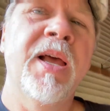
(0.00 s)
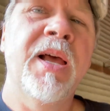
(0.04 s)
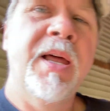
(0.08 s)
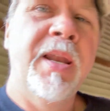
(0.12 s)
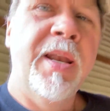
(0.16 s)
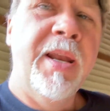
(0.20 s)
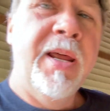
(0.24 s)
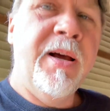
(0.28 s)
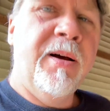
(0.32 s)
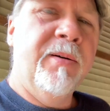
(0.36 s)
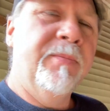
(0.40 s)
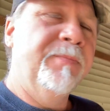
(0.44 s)

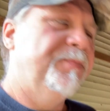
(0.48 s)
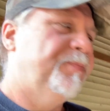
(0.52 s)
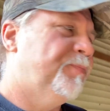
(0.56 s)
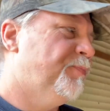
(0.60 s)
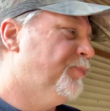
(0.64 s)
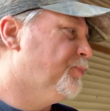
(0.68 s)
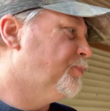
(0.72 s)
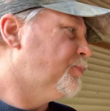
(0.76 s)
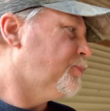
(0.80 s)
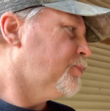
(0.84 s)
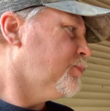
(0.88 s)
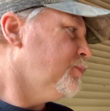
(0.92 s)
Now,
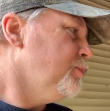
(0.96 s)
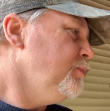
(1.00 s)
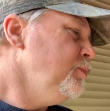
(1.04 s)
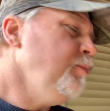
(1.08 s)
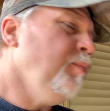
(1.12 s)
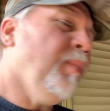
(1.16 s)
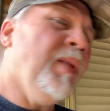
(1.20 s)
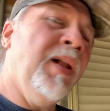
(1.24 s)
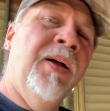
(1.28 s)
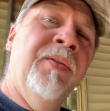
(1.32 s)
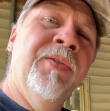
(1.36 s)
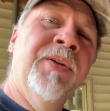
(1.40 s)

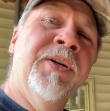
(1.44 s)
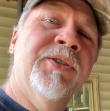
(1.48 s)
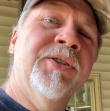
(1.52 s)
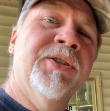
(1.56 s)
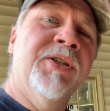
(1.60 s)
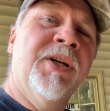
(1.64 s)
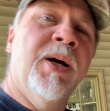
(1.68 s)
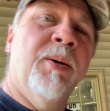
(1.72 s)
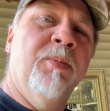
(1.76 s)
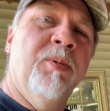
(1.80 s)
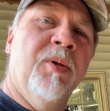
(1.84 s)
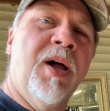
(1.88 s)
there's a
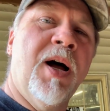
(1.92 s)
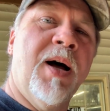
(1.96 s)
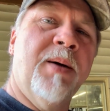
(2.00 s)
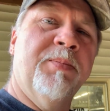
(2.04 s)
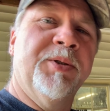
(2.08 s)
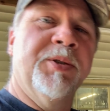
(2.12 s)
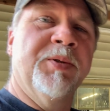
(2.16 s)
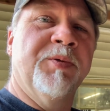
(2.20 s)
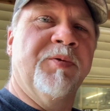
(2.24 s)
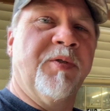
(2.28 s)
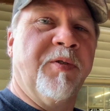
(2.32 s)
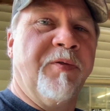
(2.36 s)
couple
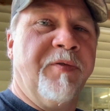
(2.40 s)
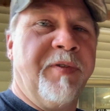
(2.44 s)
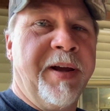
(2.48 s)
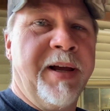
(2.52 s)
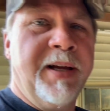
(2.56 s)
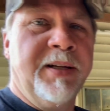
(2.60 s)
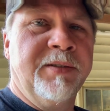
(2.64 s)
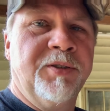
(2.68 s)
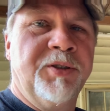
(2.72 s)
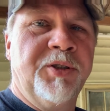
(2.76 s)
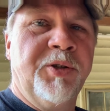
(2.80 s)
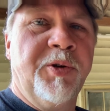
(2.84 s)
options for
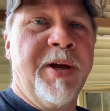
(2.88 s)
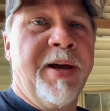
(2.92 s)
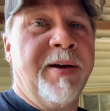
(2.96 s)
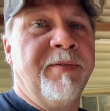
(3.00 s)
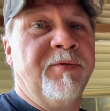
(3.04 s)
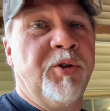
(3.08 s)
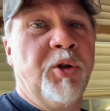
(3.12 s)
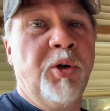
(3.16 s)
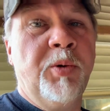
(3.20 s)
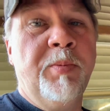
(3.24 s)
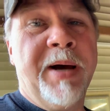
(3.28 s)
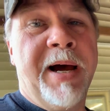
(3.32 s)
fans. You
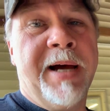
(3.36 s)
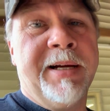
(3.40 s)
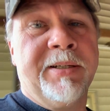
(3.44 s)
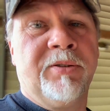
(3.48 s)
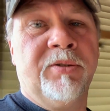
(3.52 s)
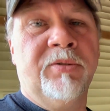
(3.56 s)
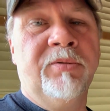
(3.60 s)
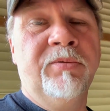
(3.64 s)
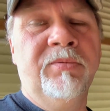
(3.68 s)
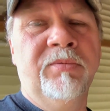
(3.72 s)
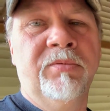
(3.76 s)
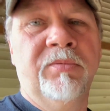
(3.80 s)
have tube
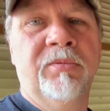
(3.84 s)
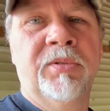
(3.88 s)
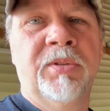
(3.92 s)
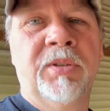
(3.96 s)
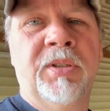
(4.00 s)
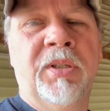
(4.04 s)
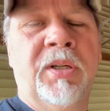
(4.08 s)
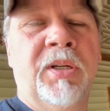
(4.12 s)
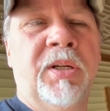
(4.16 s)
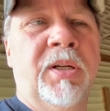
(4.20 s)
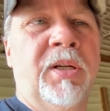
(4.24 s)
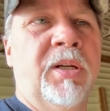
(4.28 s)
axle,
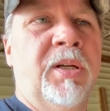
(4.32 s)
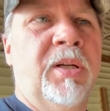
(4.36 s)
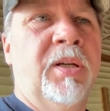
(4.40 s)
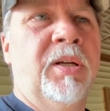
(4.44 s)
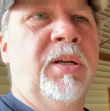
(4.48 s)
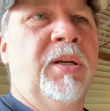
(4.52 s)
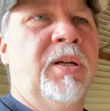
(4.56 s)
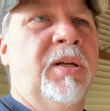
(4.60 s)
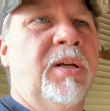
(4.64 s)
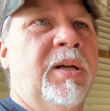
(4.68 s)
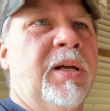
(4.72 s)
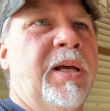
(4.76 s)

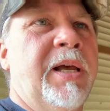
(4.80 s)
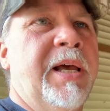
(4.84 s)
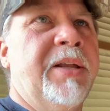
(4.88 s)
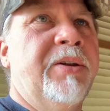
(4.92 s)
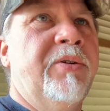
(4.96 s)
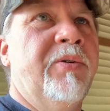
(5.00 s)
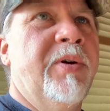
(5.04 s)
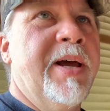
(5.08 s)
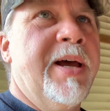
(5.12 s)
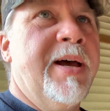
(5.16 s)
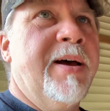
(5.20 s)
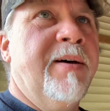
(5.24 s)
and
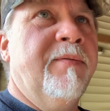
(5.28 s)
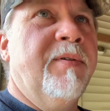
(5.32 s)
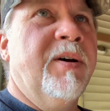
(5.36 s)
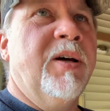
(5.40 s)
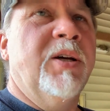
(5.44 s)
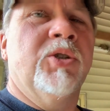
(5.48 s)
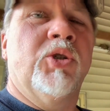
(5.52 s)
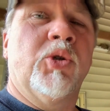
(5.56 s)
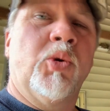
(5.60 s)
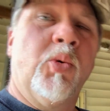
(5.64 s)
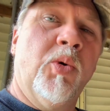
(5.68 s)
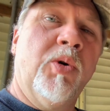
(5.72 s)
you have
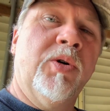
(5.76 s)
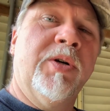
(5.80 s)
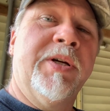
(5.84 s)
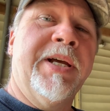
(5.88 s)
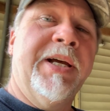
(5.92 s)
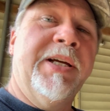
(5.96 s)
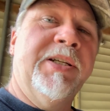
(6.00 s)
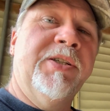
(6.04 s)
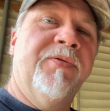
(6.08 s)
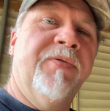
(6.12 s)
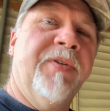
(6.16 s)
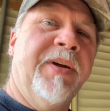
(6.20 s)
a squirrel
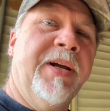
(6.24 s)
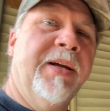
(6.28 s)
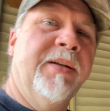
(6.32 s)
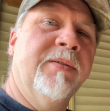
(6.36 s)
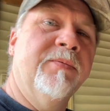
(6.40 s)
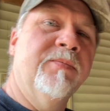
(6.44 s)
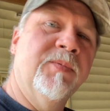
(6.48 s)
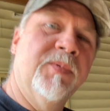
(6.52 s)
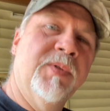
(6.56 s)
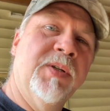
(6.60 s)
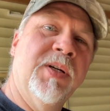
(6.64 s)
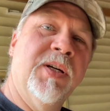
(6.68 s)
cage
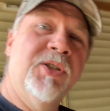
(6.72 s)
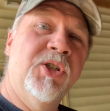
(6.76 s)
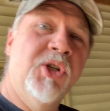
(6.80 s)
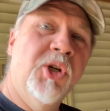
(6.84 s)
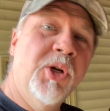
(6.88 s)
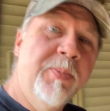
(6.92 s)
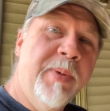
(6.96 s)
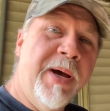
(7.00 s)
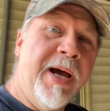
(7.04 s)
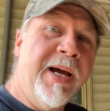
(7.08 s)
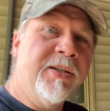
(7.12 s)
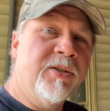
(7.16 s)
fan. A
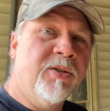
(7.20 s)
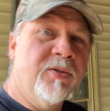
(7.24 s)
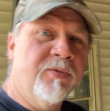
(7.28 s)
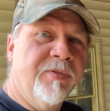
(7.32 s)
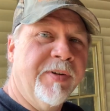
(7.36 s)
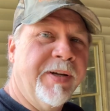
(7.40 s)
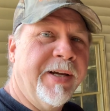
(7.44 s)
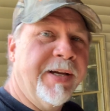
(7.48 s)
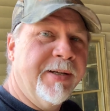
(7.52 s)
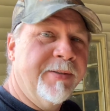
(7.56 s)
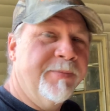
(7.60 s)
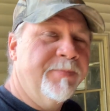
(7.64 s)
tube axle
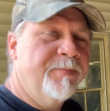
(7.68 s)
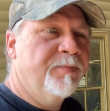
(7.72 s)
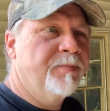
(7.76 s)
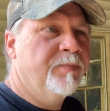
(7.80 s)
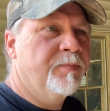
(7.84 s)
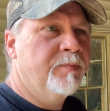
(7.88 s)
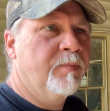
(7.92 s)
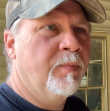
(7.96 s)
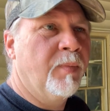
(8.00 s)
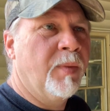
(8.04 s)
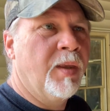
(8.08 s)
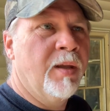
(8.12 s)
fan,
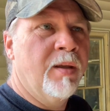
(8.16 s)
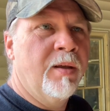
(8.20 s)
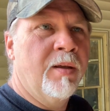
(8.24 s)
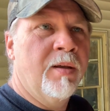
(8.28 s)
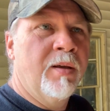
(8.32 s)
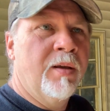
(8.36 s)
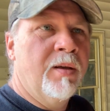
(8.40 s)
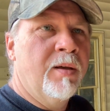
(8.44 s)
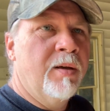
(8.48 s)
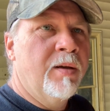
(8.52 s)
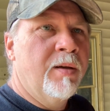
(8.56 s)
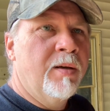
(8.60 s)

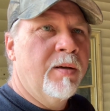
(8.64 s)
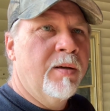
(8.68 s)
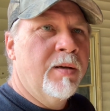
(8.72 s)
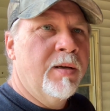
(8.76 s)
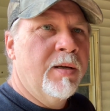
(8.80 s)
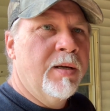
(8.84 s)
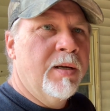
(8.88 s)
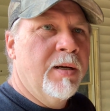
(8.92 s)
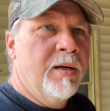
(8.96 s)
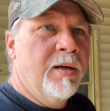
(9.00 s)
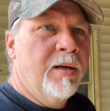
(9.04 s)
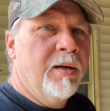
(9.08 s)

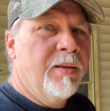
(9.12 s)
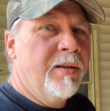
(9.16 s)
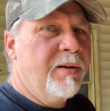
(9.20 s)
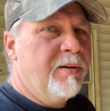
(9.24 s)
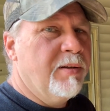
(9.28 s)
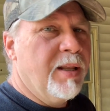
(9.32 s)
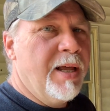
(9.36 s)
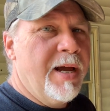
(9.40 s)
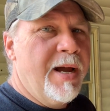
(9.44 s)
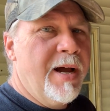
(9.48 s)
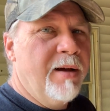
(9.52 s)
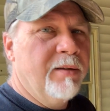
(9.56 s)
they're
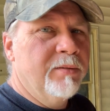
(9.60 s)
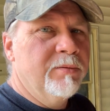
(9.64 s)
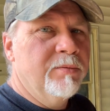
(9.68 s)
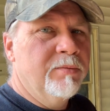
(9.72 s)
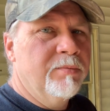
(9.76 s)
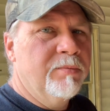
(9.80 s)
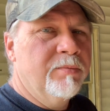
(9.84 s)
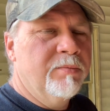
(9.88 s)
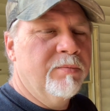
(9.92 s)
loud.